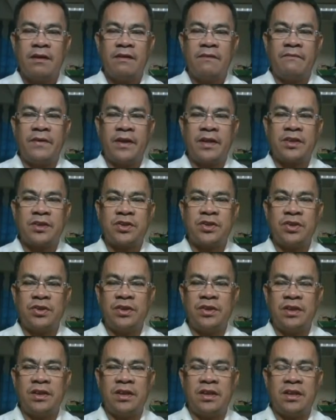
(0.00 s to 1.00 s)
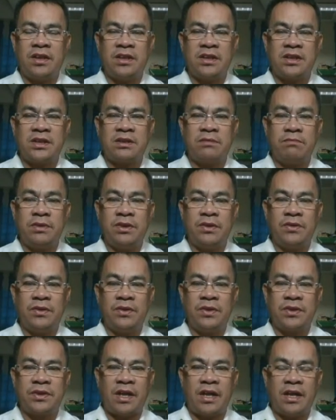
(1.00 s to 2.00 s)
Friction is
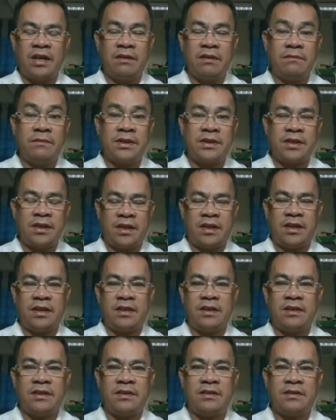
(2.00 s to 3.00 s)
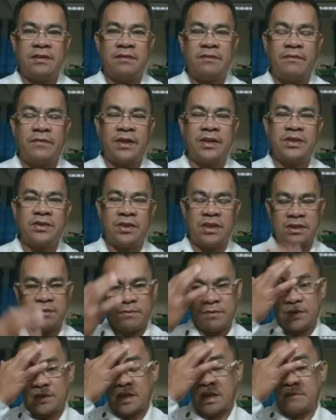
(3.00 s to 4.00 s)
mu times n. Friction is
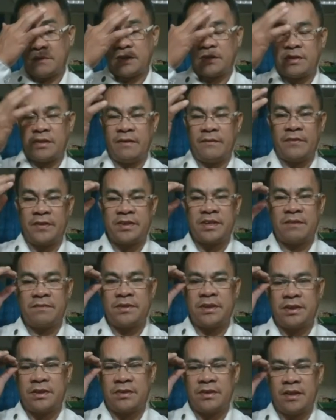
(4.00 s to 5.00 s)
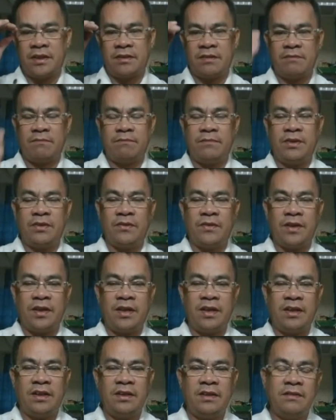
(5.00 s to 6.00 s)
mu times. So therefore substitute it. Mu
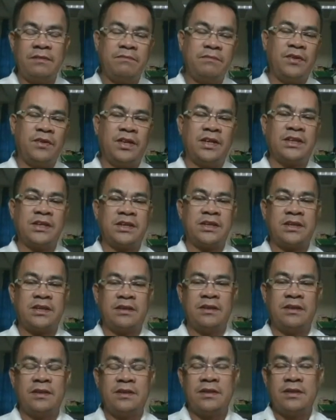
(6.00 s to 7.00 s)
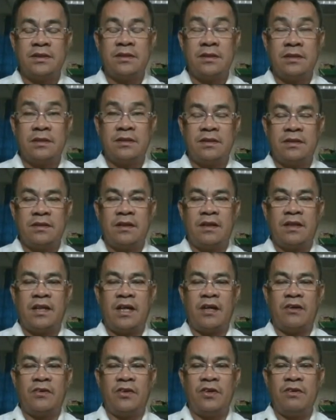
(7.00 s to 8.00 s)
n. Mu is.
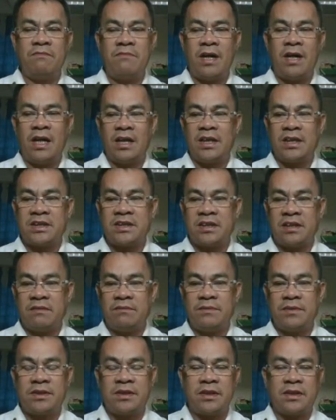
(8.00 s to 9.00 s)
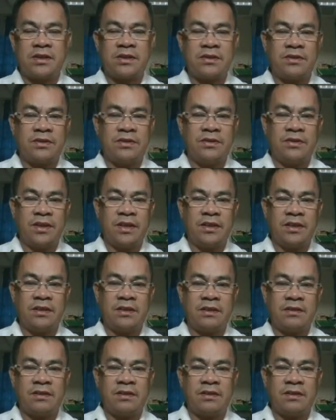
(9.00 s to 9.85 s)
Now normal is mg. So do it.